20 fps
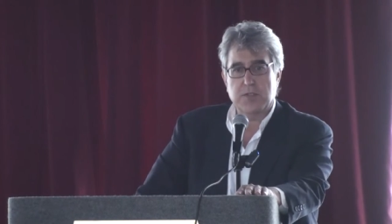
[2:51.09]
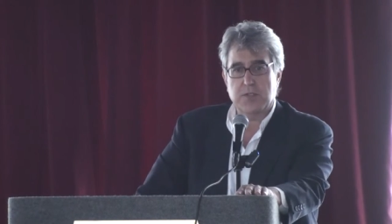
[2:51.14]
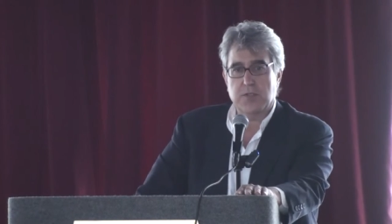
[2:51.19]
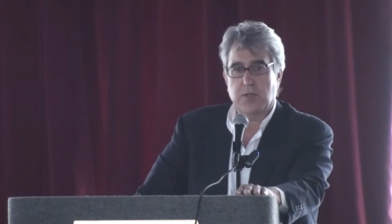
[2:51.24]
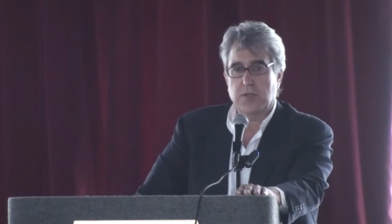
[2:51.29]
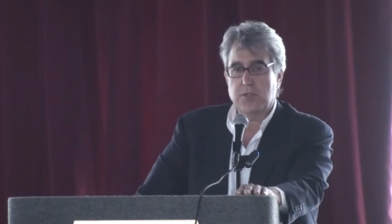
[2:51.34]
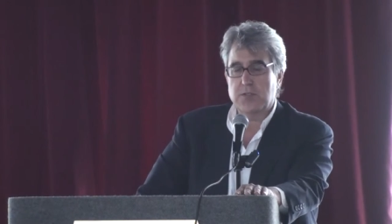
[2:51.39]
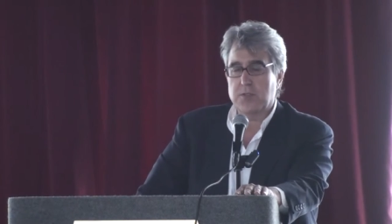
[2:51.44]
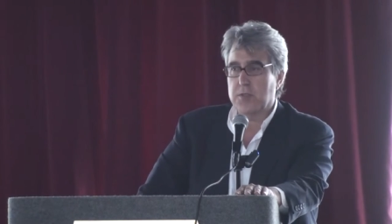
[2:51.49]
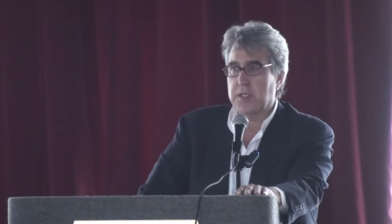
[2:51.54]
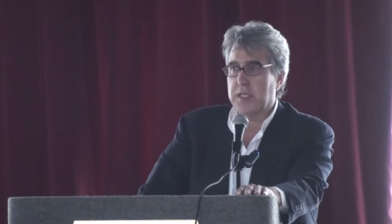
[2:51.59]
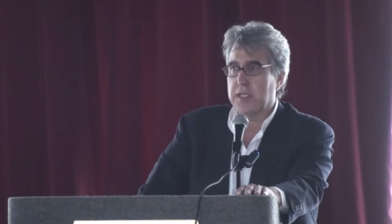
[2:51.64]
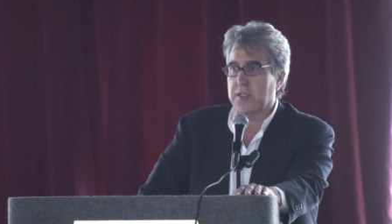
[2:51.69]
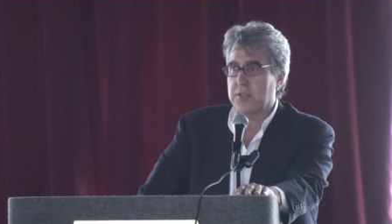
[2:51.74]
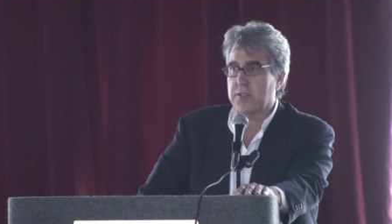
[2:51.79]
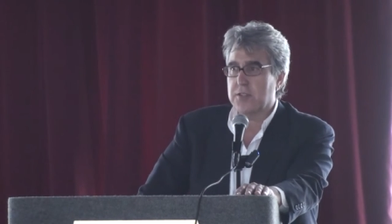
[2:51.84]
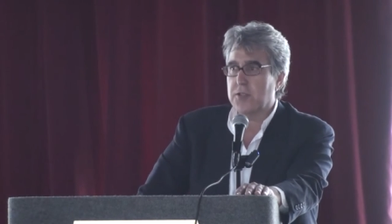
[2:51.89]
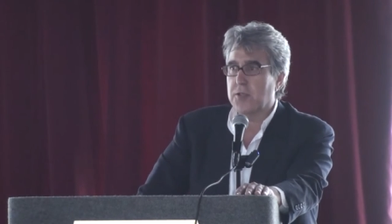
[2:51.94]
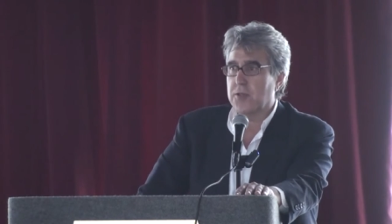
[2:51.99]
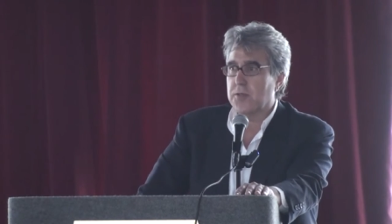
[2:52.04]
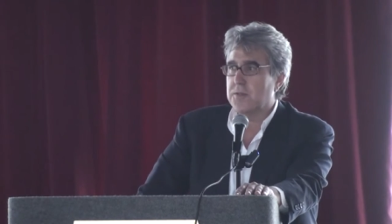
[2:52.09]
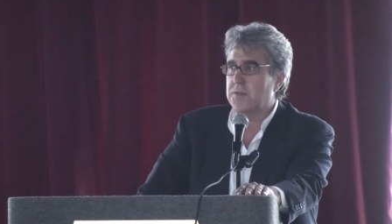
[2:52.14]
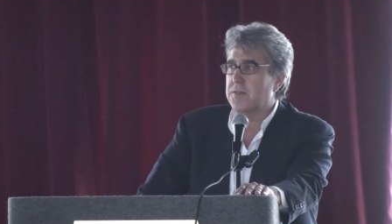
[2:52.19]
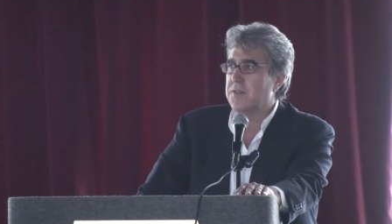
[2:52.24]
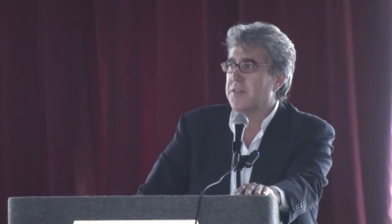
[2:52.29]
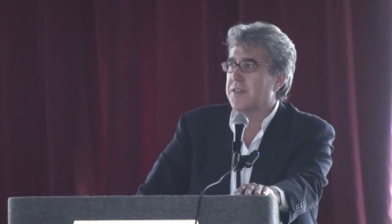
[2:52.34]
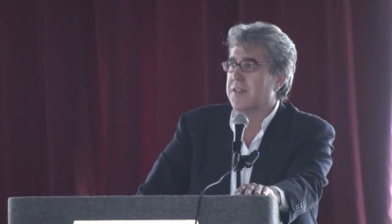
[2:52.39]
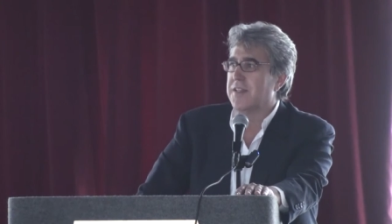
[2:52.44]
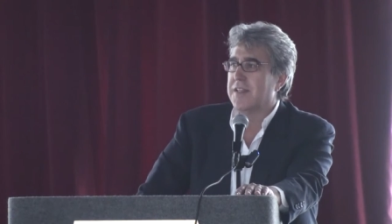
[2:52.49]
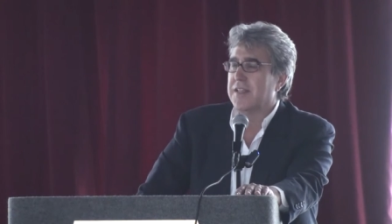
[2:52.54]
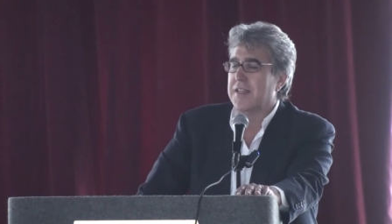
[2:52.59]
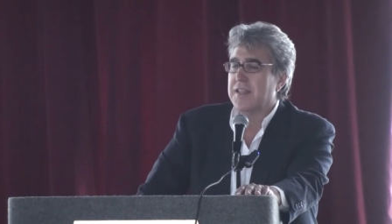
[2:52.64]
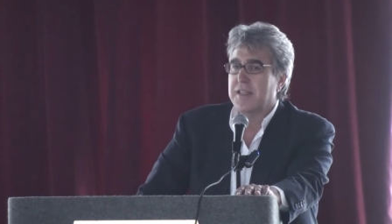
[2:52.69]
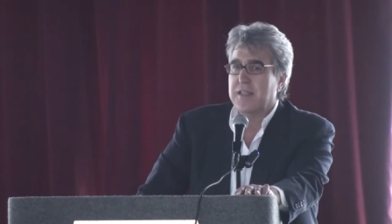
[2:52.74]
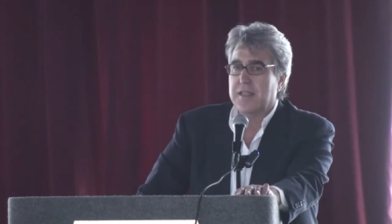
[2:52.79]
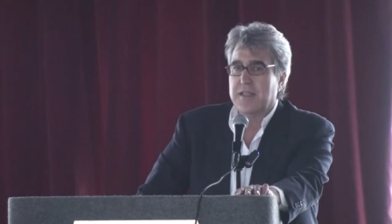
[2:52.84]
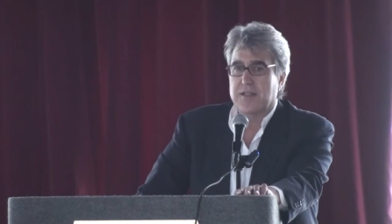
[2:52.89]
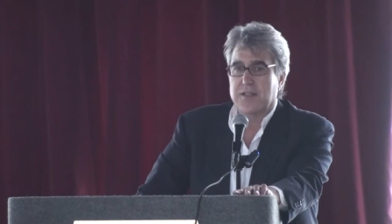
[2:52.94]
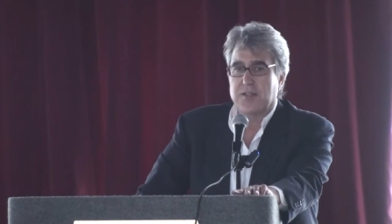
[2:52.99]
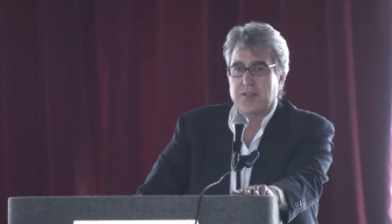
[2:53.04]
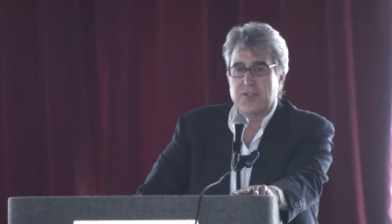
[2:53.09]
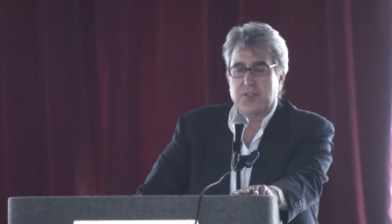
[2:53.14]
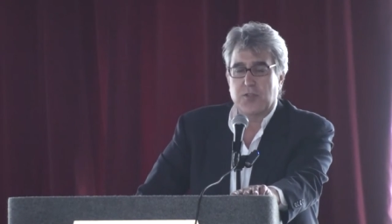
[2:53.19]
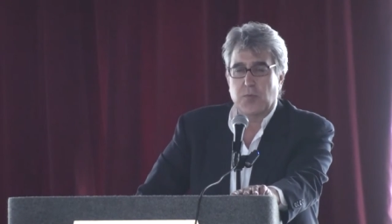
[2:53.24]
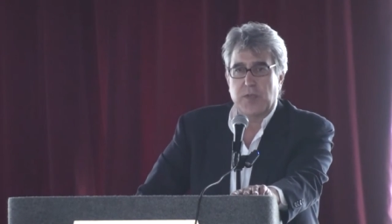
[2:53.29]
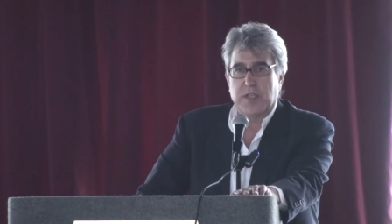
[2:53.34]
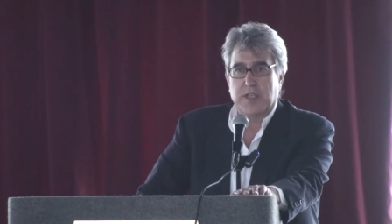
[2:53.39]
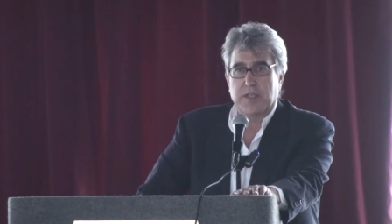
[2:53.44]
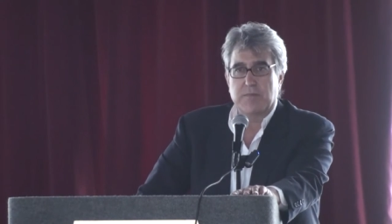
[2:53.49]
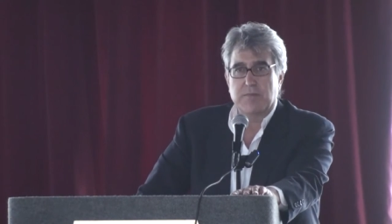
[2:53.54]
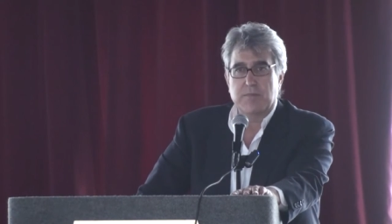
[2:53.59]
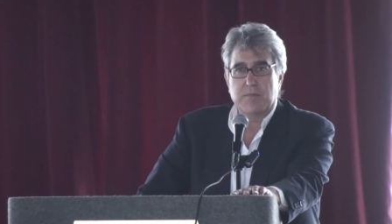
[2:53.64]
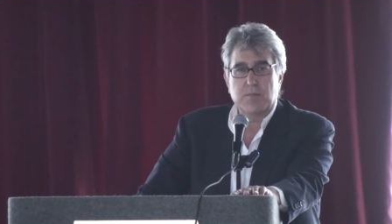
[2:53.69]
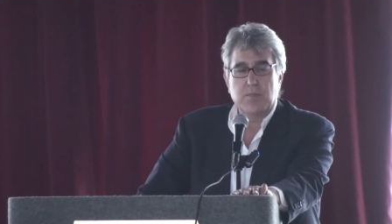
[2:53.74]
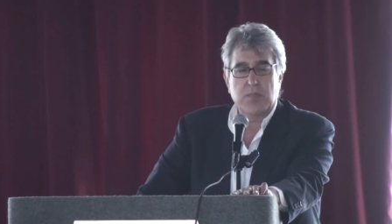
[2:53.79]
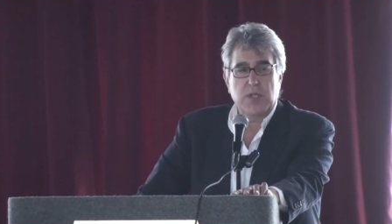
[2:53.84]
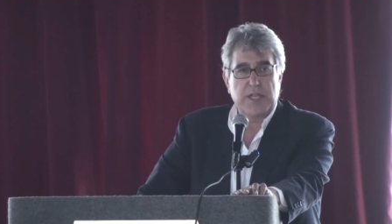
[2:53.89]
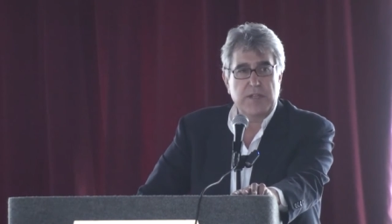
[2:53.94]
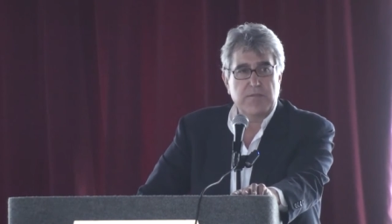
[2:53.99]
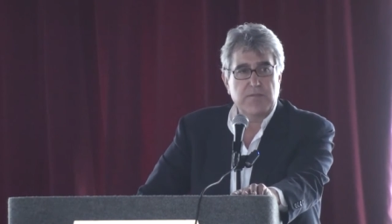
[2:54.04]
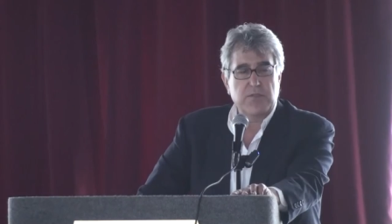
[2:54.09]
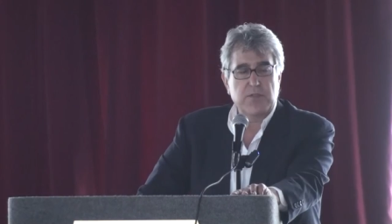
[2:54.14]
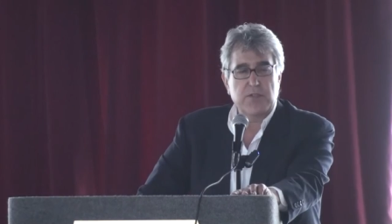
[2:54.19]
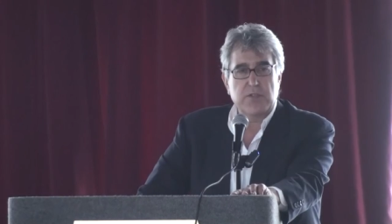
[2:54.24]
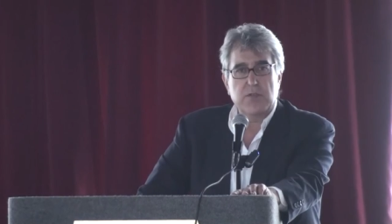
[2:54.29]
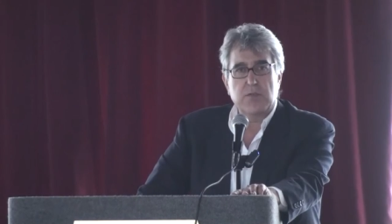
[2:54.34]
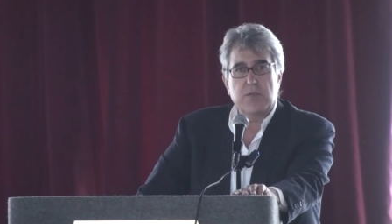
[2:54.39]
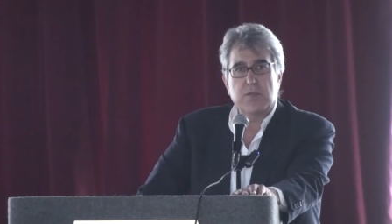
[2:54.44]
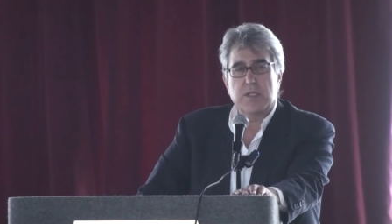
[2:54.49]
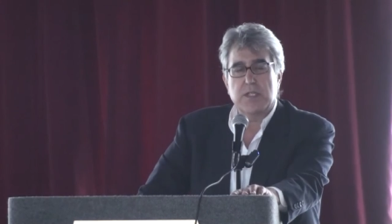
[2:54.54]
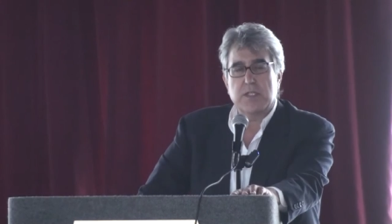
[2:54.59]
as long as you let us know, uh, so we can plan for you.